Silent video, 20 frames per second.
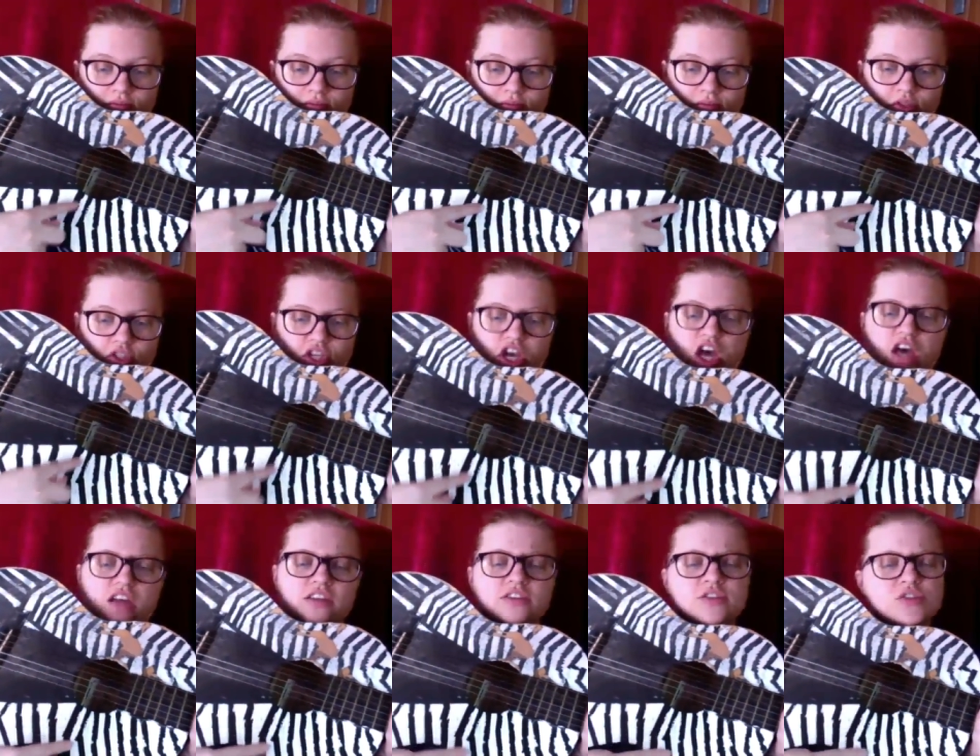done
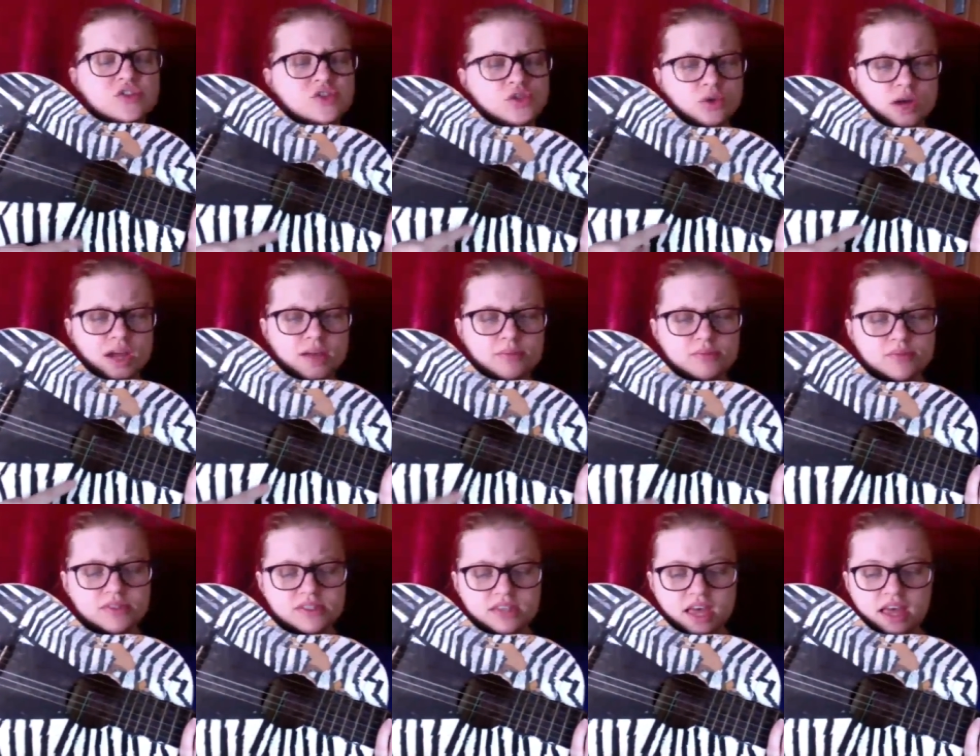stripes.
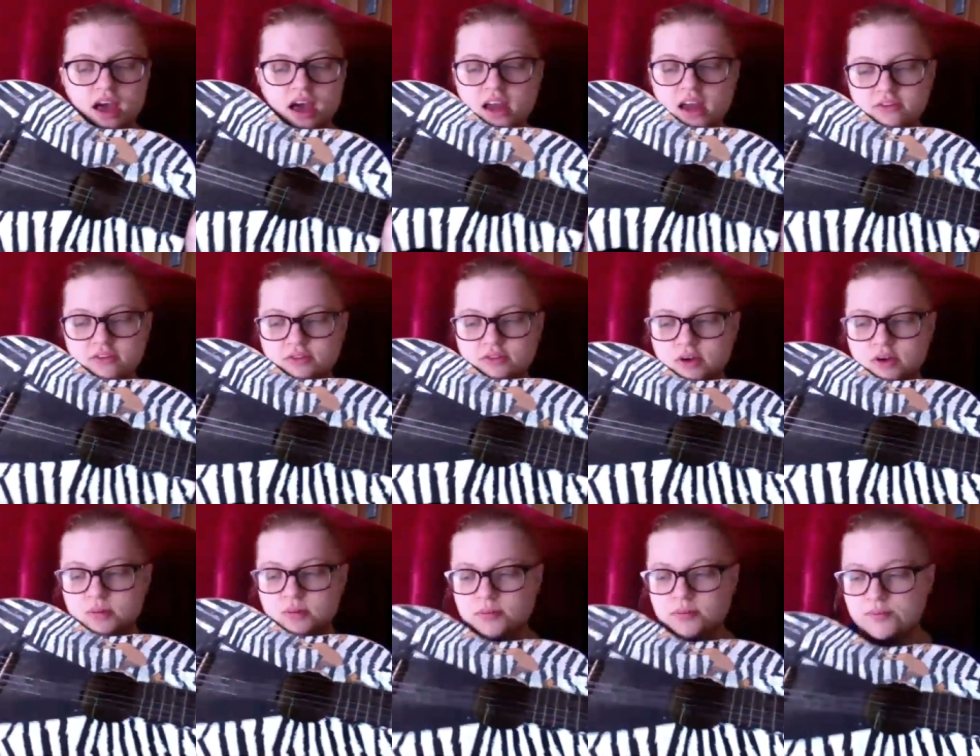I got it
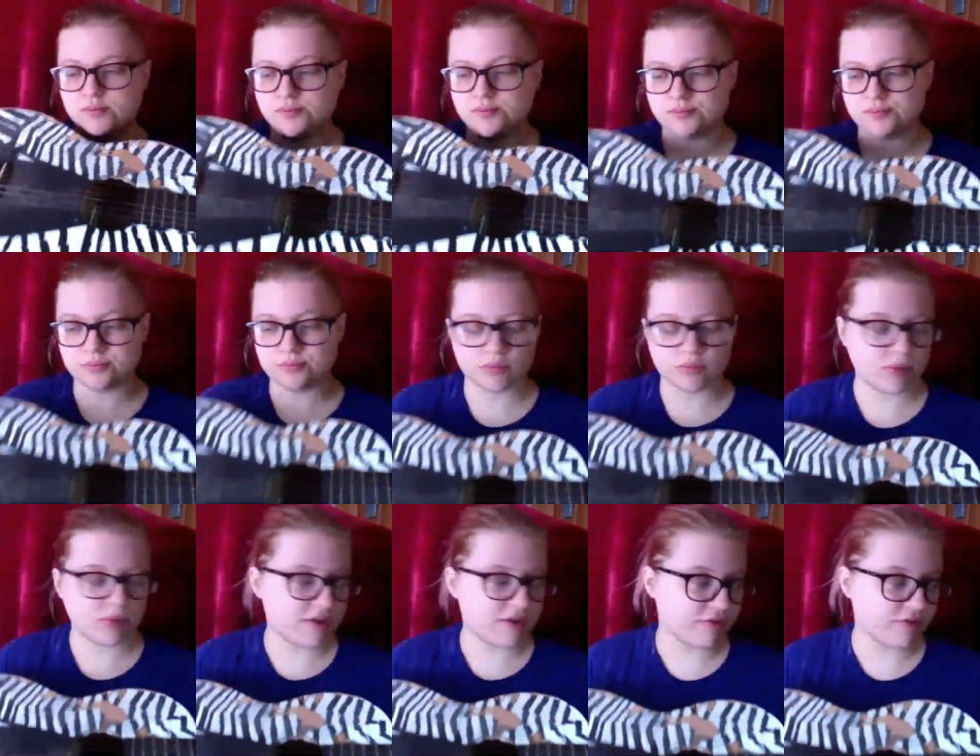from my
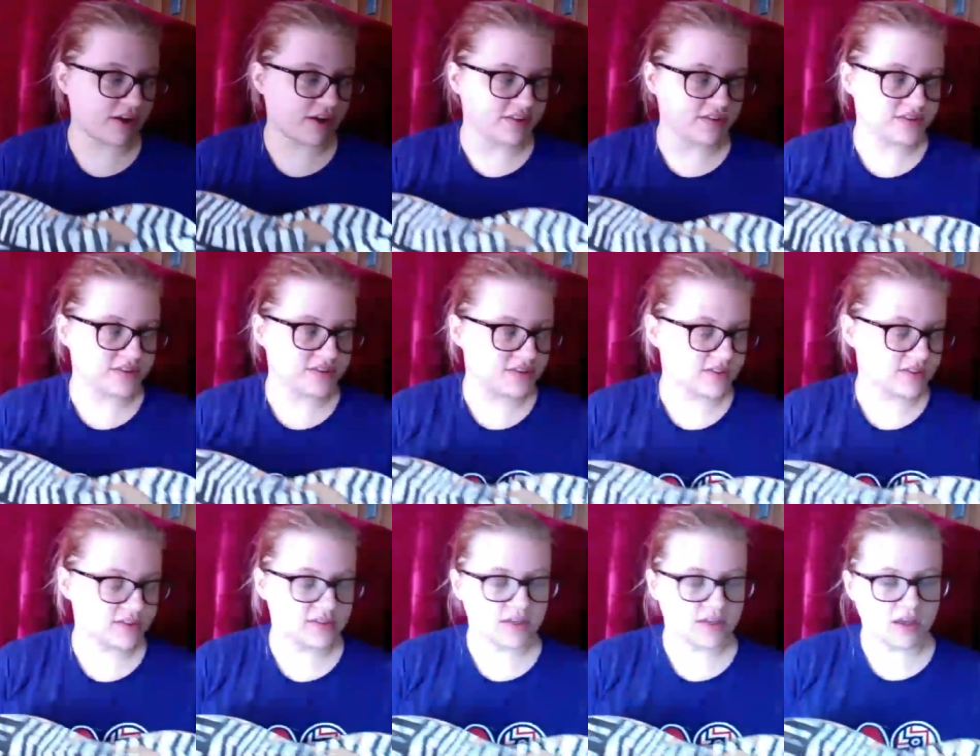friend's
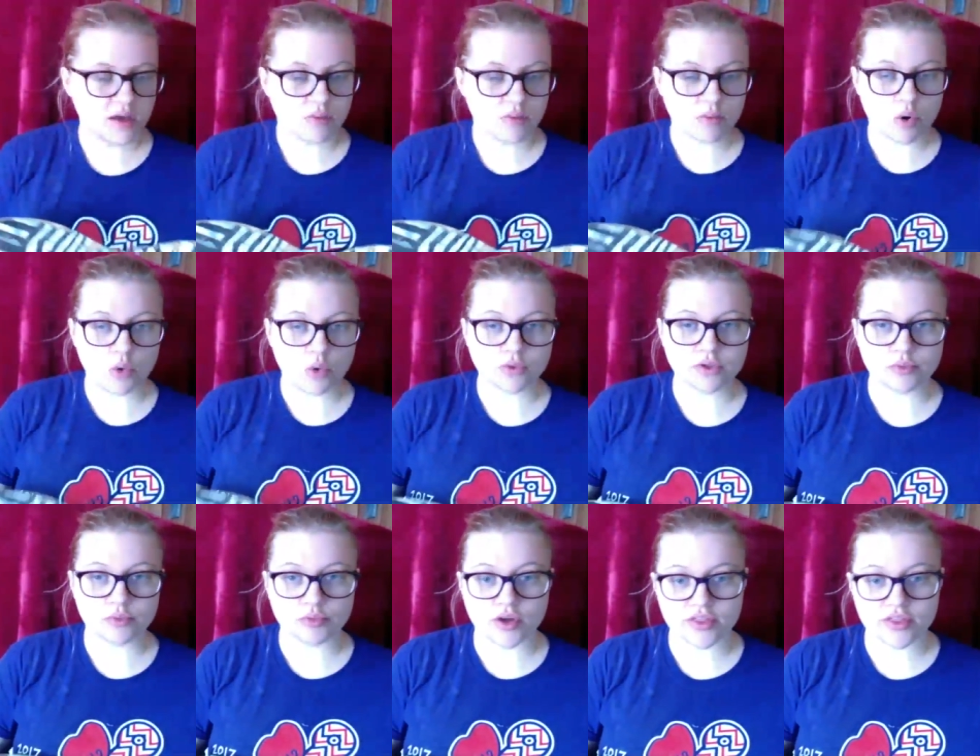older
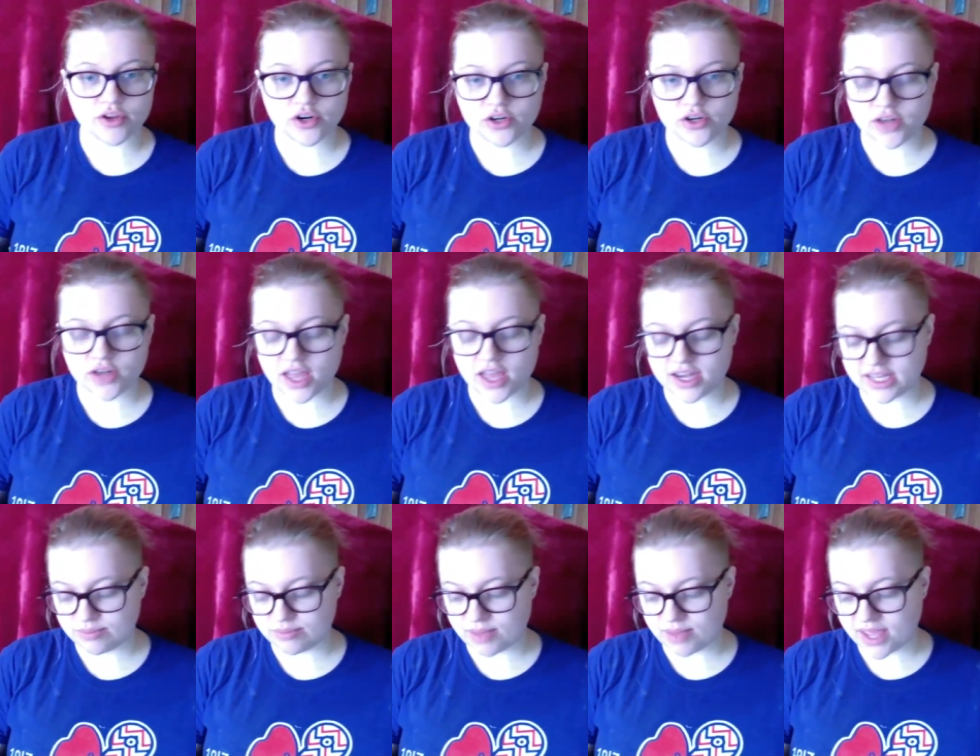brother,
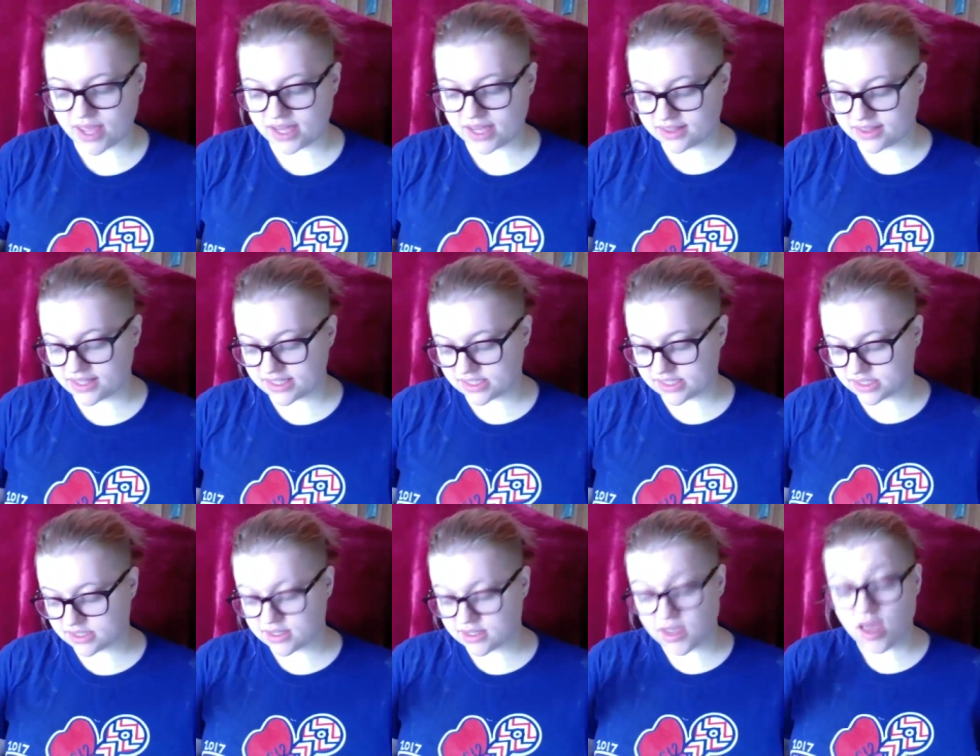and he
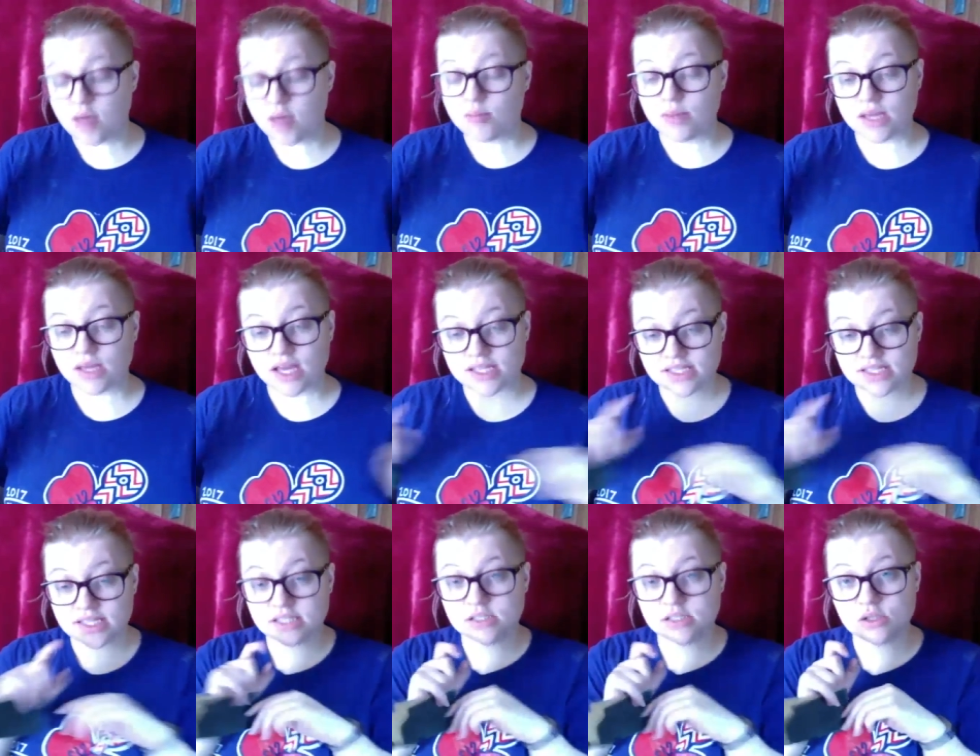painted. They
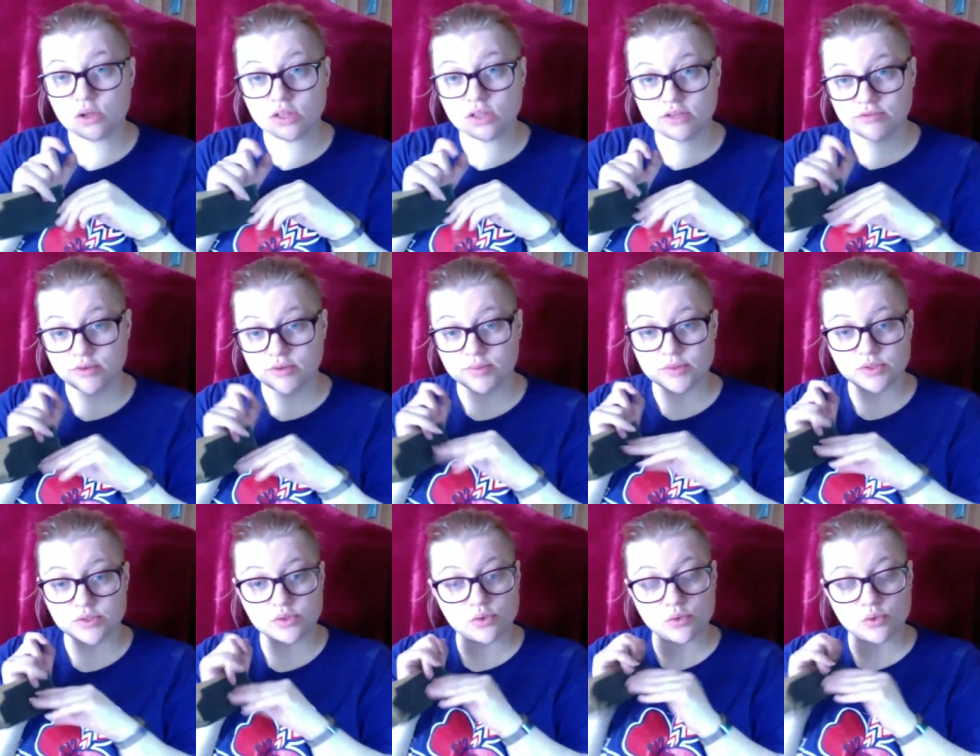stole it from the
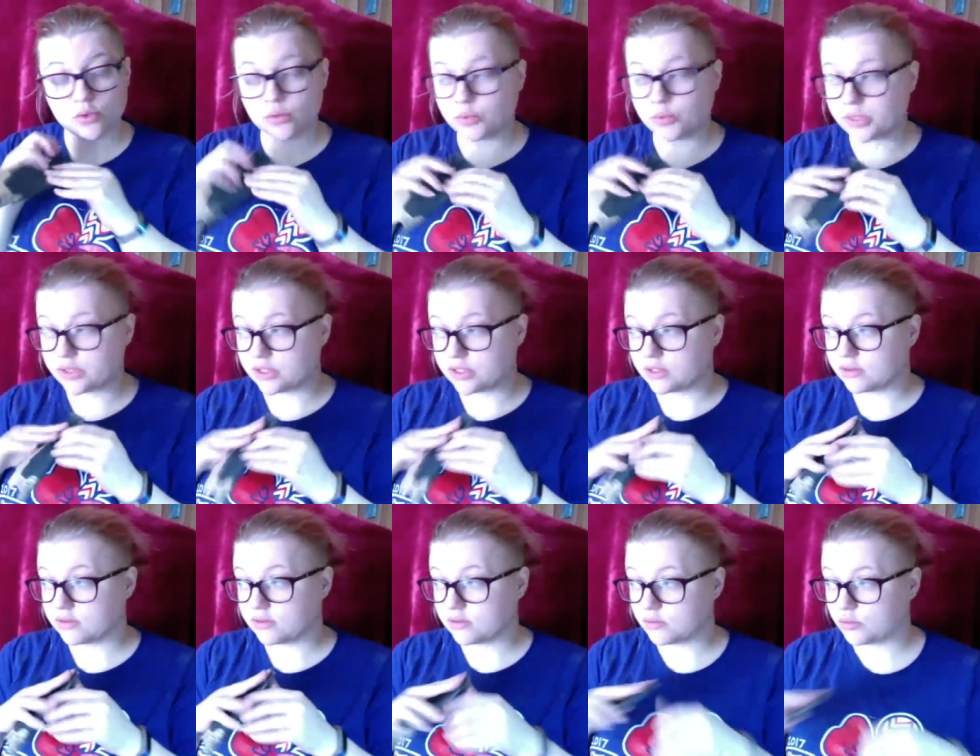school we
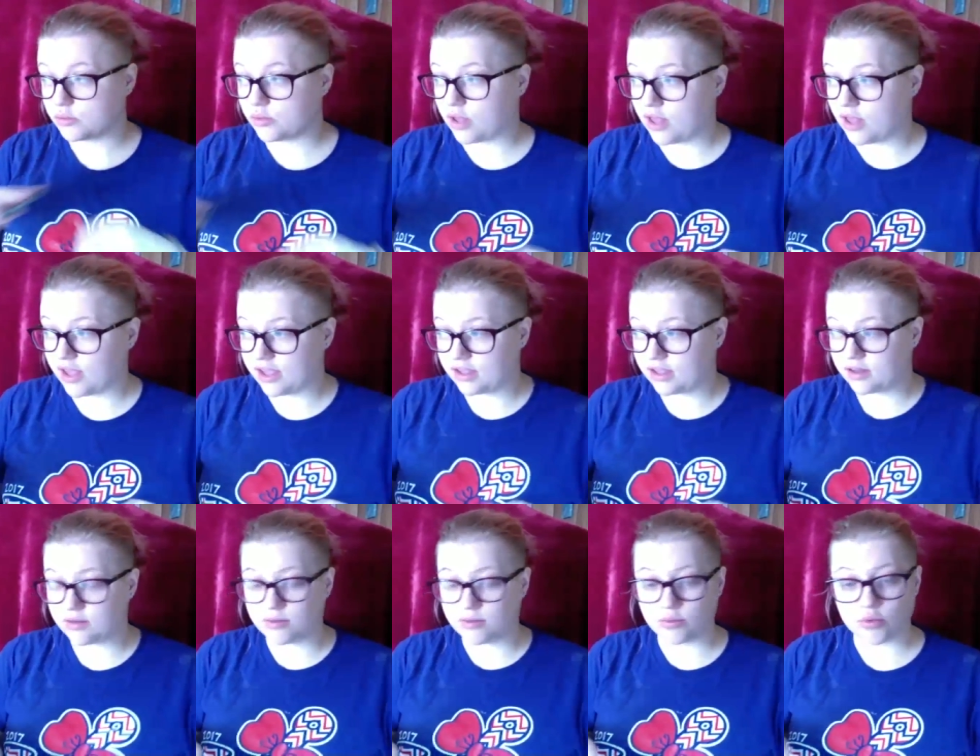
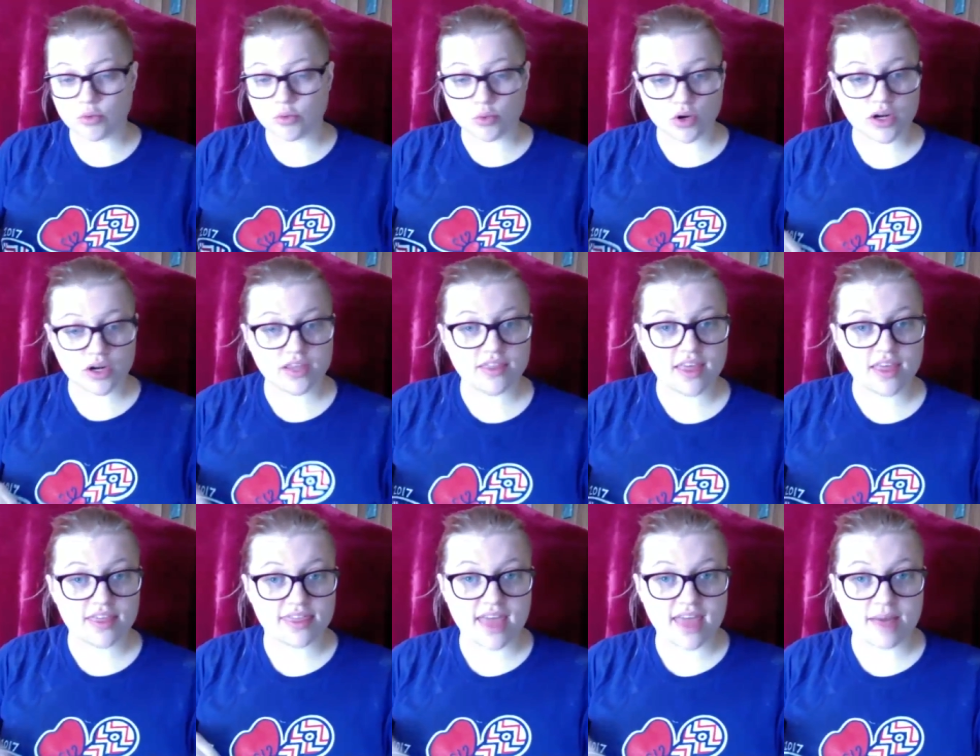were in at
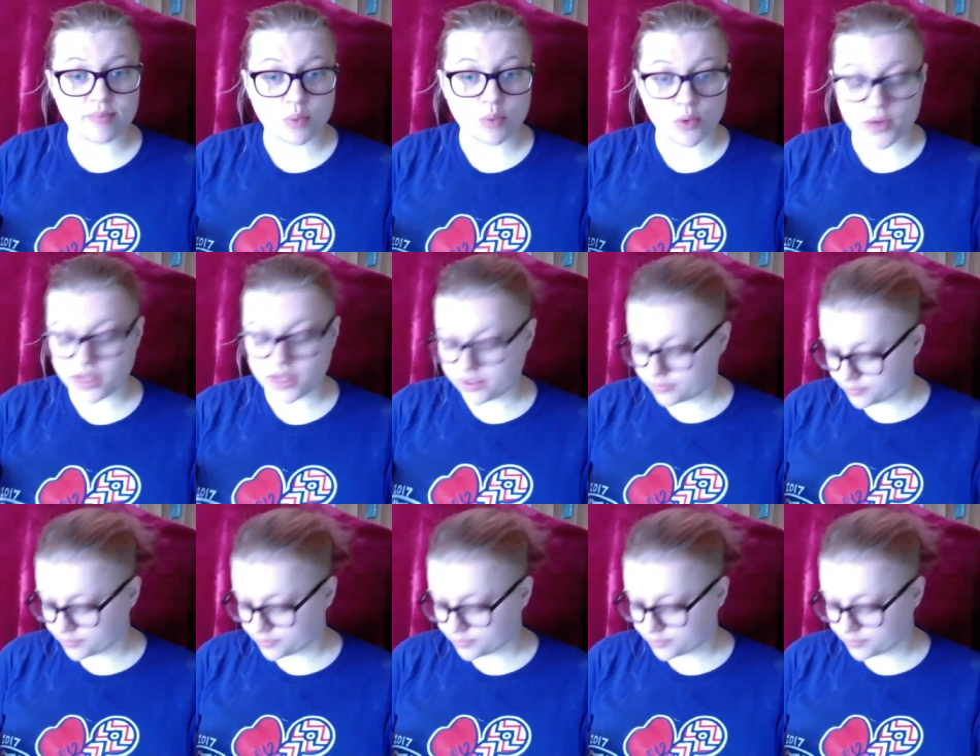that point,